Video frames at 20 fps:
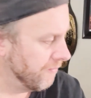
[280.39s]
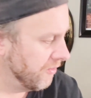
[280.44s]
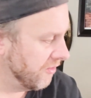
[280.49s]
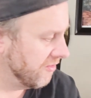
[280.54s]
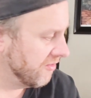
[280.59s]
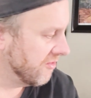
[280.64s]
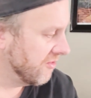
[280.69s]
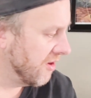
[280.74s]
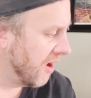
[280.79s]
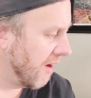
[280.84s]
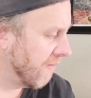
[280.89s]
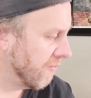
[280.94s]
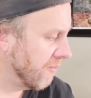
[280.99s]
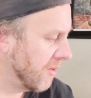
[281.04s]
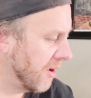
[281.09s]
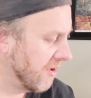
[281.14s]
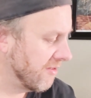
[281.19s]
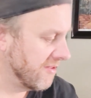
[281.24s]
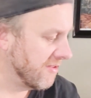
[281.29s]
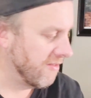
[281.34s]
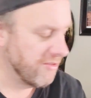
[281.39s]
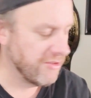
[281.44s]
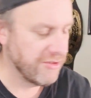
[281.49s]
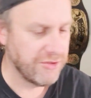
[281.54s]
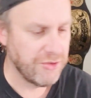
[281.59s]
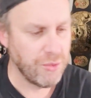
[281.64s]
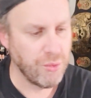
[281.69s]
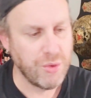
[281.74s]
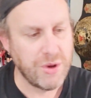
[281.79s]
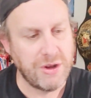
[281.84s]
This is not from 97. This
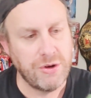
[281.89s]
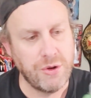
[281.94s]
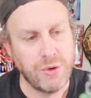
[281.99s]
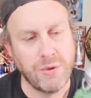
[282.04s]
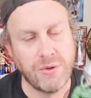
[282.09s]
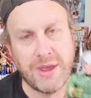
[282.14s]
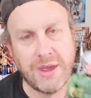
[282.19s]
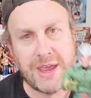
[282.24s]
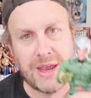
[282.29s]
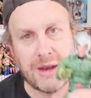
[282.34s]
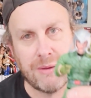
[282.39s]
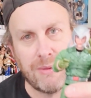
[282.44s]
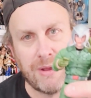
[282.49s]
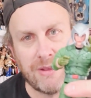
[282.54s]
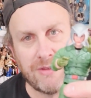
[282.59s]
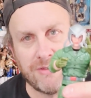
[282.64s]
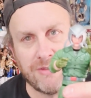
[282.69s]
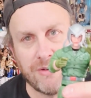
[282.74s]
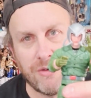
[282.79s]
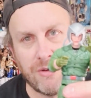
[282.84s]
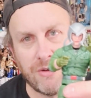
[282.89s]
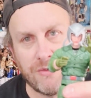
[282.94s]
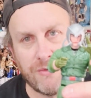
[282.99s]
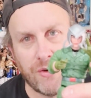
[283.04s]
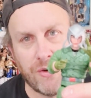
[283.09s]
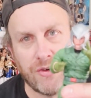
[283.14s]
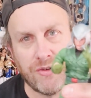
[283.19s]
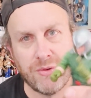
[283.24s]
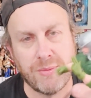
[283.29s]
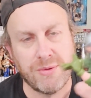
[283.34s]
is a redo of the animated series
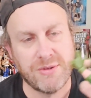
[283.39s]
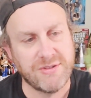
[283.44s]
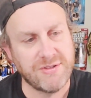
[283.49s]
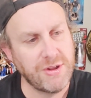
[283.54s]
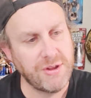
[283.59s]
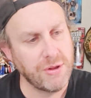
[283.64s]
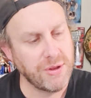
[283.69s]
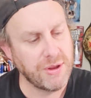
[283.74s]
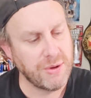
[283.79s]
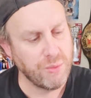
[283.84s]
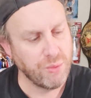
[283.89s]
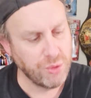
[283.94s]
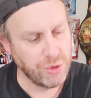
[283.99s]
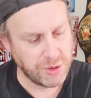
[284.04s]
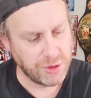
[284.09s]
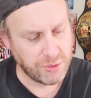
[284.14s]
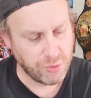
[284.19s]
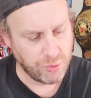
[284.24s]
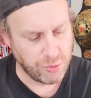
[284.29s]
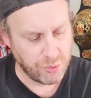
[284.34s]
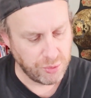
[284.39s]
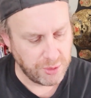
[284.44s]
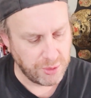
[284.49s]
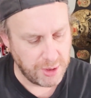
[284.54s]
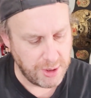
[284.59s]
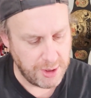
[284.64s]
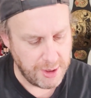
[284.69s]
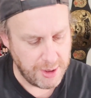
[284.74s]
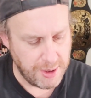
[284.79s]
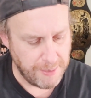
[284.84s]
version, but still a really cool
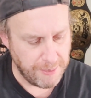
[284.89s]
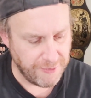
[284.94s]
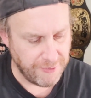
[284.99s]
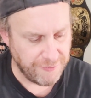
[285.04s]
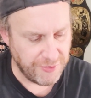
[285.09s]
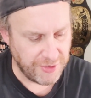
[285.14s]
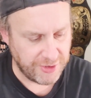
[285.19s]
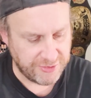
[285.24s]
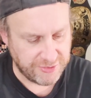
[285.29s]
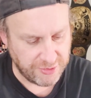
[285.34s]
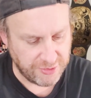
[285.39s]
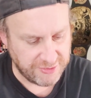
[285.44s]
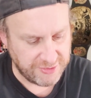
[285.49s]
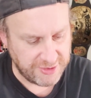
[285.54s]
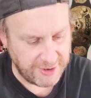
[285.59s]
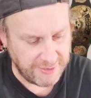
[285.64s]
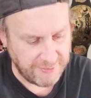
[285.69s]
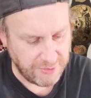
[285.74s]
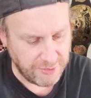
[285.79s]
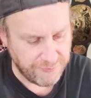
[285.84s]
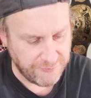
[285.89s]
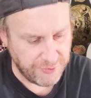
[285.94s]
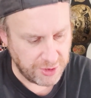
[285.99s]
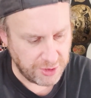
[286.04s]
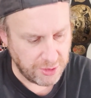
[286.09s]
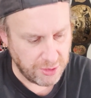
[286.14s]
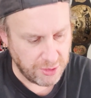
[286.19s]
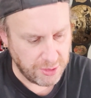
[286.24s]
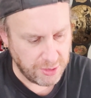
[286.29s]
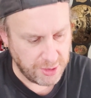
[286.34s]
Professor Xavier
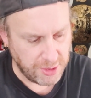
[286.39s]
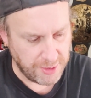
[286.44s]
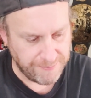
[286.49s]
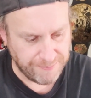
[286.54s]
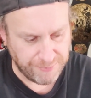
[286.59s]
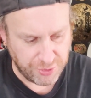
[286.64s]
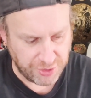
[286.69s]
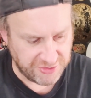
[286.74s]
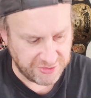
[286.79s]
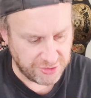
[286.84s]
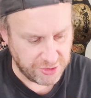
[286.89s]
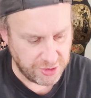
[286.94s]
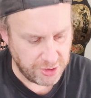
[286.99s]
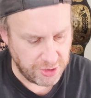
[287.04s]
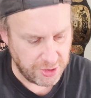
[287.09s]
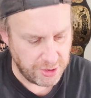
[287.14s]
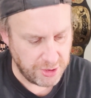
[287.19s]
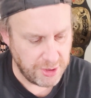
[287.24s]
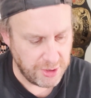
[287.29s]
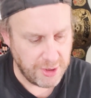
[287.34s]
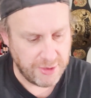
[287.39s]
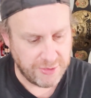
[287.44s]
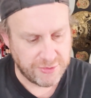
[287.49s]
figure. Looks good.